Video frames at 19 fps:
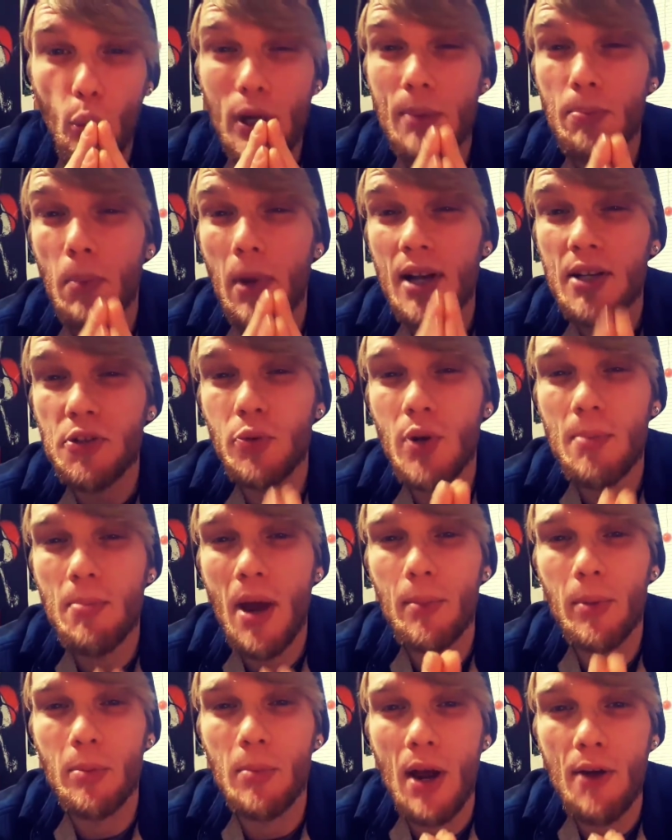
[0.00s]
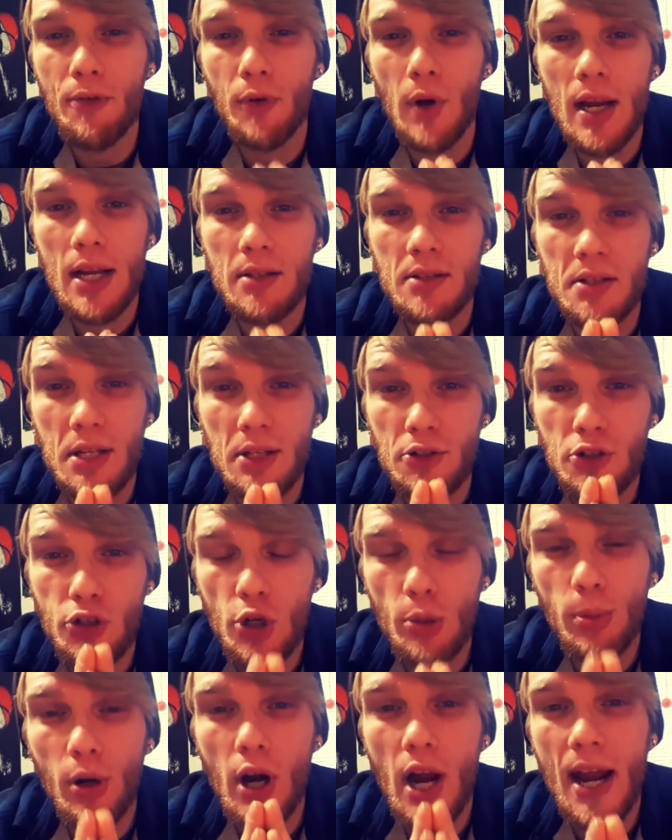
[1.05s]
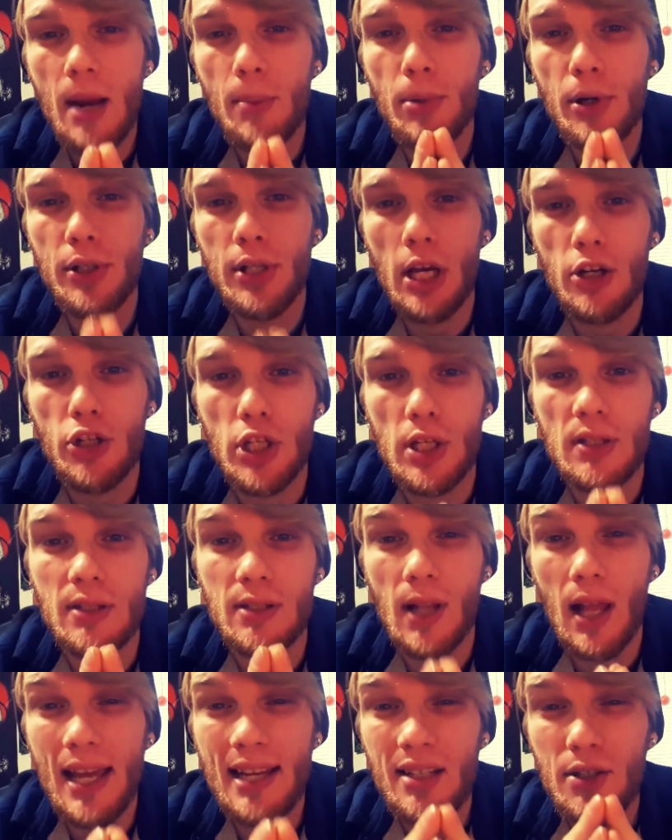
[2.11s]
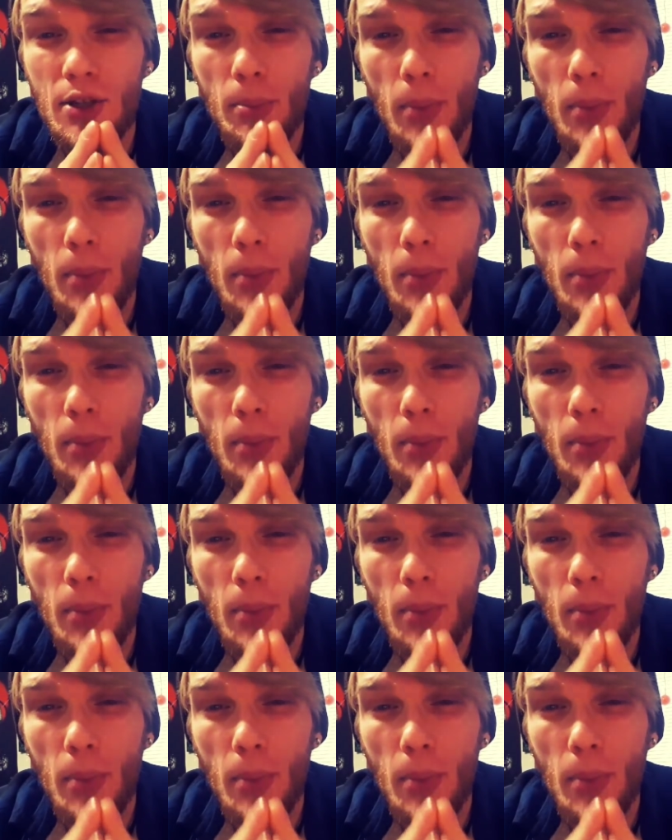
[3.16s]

We must remember, my friends, that Tsuburaya Productions likes